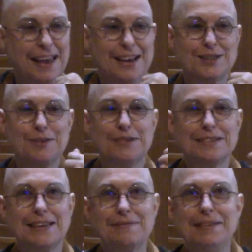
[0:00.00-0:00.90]
Esho looks
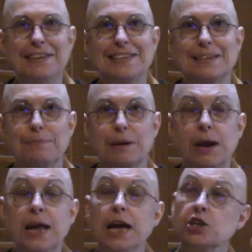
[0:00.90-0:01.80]
like we need something,
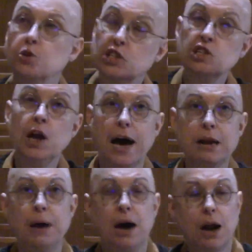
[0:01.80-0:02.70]
right? So it's not
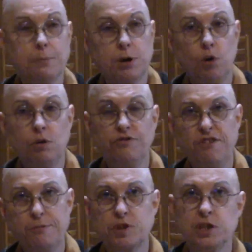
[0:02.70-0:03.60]
about, I'm going to hold
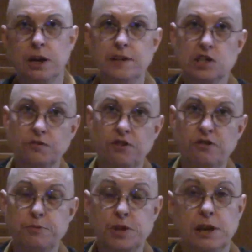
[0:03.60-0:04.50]
50% of this and
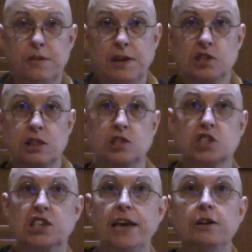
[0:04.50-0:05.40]
50% of this and the
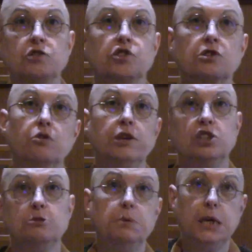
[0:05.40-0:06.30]
scales are going
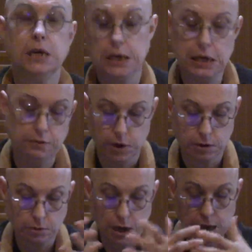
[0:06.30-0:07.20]
to be even,
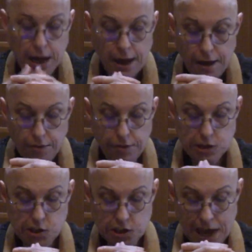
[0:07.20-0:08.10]
right?
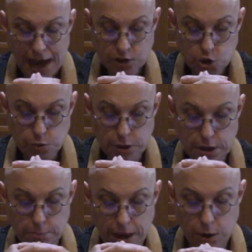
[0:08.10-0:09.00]
This is actually
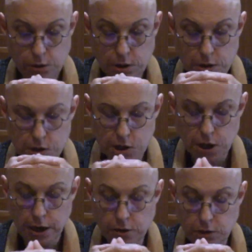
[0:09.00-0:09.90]
about
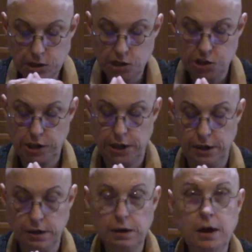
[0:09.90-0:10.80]
clearly
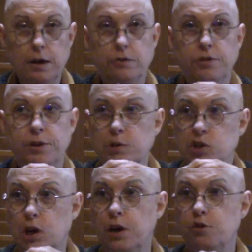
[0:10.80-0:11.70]
seeing that there is
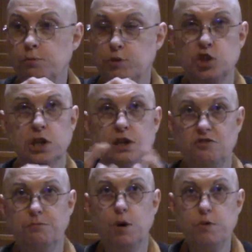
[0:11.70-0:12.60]
100%
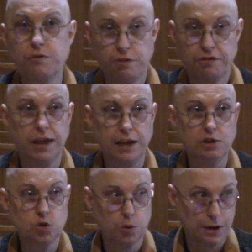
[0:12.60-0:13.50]
of both
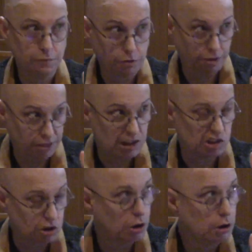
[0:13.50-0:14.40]
things, whatever the
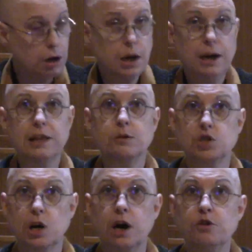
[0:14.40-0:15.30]
things are. There is
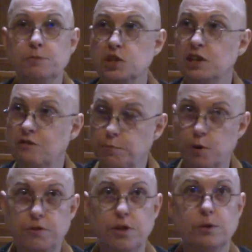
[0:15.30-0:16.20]
100% of
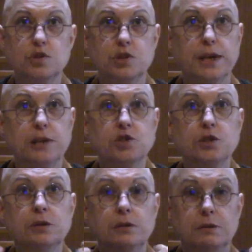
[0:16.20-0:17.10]
both of those things
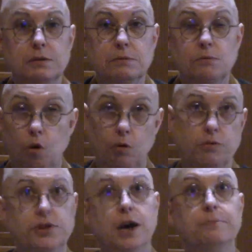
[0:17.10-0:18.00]
all
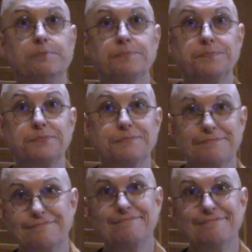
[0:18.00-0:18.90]
the time.
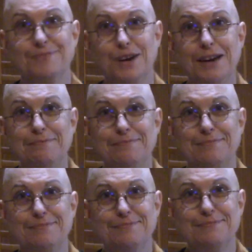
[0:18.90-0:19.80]
Right?
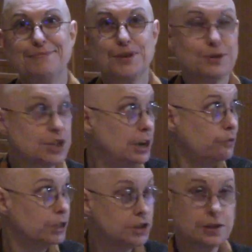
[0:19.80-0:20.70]
So it's a
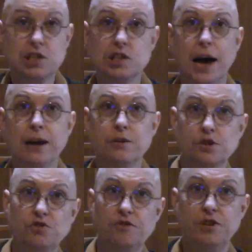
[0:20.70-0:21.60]
difference. It's not there's
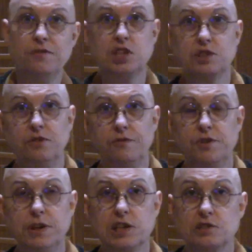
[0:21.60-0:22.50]
50 of this and 50
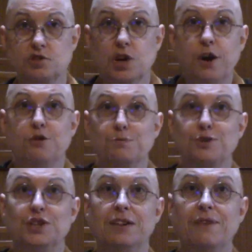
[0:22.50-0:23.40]
of this. There's
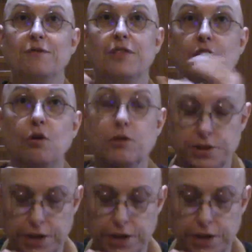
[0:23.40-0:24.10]
100% of everything all the